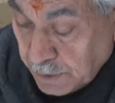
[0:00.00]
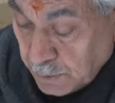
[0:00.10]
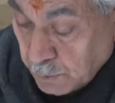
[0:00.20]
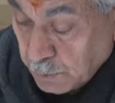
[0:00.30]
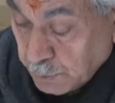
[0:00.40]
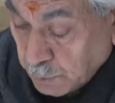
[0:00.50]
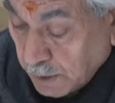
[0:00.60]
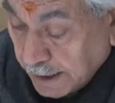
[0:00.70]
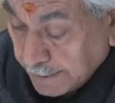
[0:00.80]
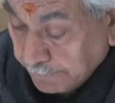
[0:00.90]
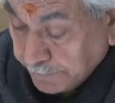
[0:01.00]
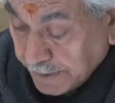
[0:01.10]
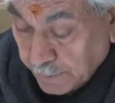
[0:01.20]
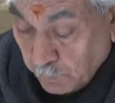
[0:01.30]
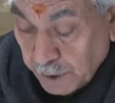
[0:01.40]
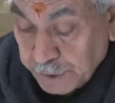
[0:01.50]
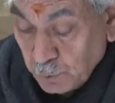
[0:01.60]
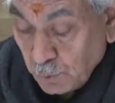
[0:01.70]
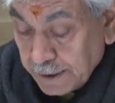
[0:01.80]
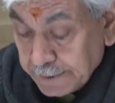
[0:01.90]
who you are and what you
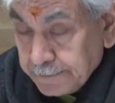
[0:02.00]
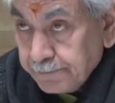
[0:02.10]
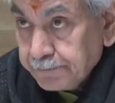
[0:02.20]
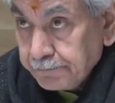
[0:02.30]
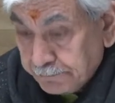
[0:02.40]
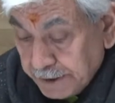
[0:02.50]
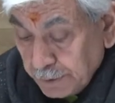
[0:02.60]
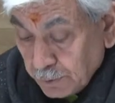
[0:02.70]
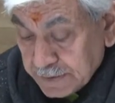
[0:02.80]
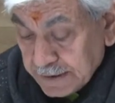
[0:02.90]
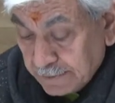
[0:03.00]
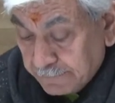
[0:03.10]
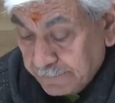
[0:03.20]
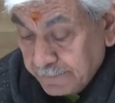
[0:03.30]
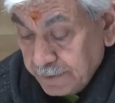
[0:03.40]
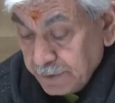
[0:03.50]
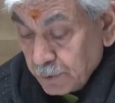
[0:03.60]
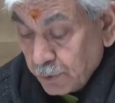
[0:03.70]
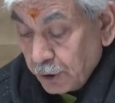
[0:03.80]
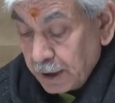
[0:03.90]
want. Be yourself.
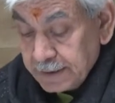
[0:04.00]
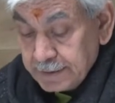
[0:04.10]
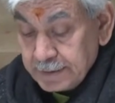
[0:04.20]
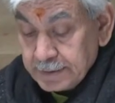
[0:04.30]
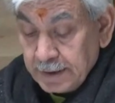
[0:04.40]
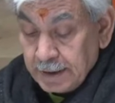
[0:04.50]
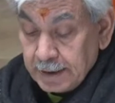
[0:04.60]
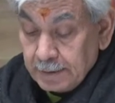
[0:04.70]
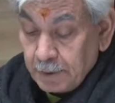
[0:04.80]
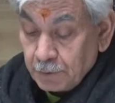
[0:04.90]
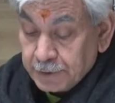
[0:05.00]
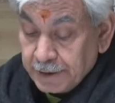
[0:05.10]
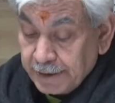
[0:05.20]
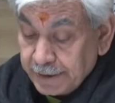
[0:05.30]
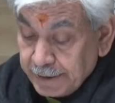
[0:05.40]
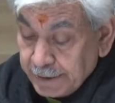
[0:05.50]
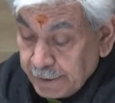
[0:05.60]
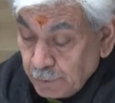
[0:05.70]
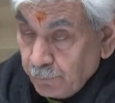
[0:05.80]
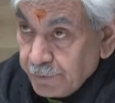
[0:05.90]
Your knowledge is about creating a
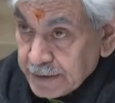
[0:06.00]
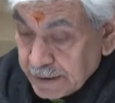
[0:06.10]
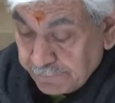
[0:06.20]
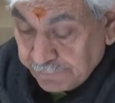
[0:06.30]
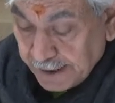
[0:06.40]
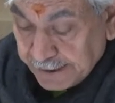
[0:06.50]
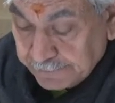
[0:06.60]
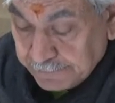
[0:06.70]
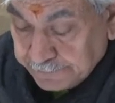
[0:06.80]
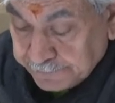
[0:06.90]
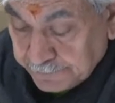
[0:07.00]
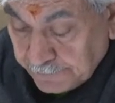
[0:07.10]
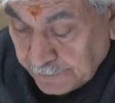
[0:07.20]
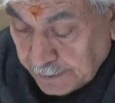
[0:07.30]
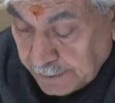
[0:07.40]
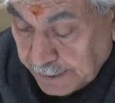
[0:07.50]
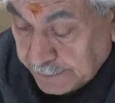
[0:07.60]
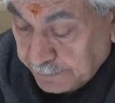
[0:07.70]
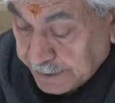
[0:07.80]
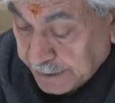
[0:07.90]
new vision of life.
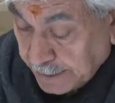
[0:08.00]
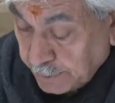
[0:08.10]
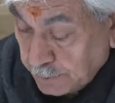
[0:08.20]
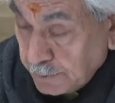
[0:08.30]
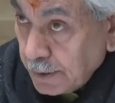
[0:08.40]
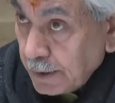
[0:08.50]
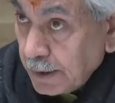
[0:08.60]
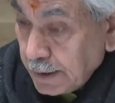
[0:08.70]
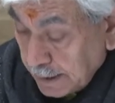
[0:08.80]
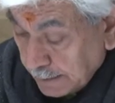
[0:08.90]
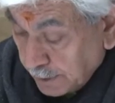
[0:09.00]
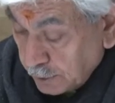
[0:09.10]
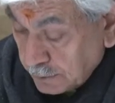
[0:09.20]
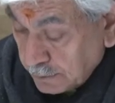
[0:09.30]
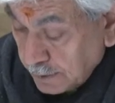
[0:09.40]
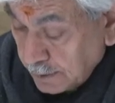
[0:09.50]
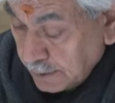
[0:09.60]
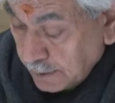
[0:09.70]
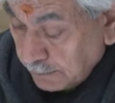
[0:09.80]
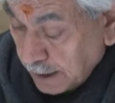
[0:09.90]
Let me tell you about
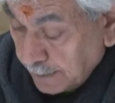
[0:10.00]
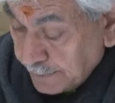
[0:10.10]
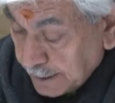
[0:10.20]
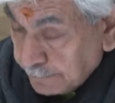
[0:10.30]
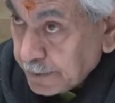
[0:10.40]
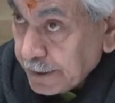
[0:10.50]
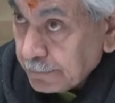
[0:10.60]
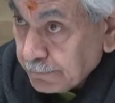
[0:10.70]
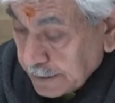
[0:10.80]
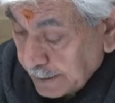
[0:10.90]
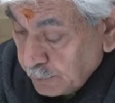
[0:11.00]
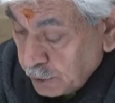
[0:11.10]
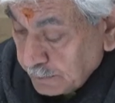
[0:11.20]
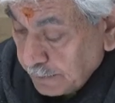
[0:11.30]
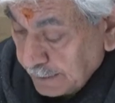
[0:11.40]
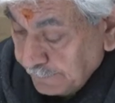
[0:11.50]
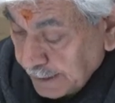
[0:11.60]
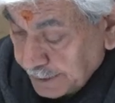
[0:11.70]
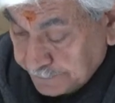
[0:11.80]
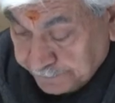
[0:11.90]
Mahamana Pandit Madan Mohan
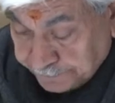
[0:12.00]
Malviya.